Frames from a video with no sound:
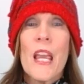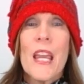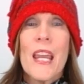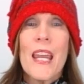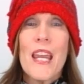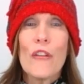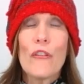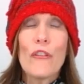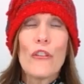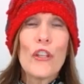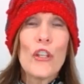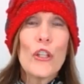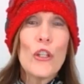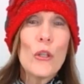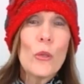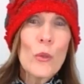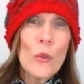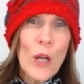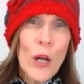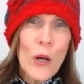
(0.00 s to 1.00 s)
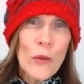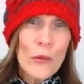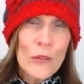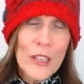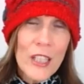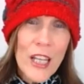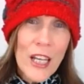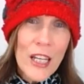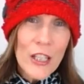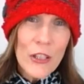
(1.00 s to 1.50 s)
If you don't
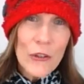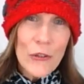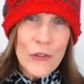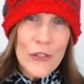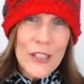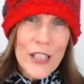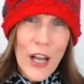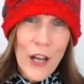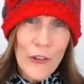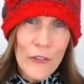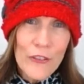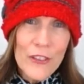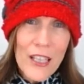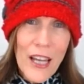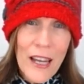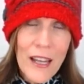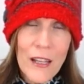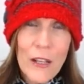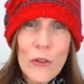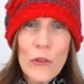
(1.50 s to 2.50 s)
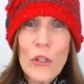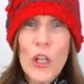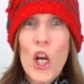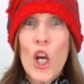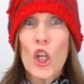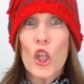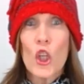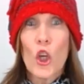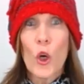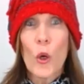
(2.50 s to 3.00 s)
take yourself down,
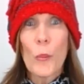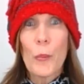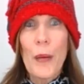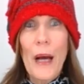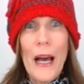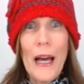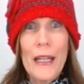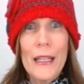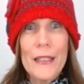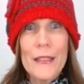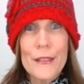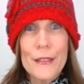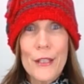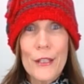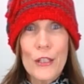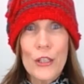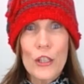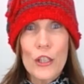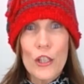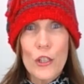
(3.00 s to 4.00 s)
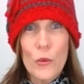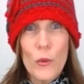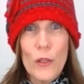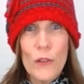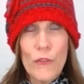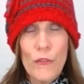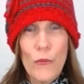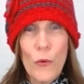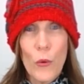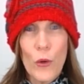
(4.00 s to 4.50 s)
your body's gonna do
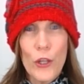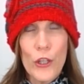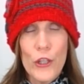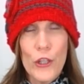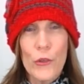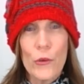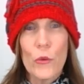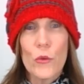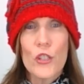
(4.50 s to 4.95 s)
it for you.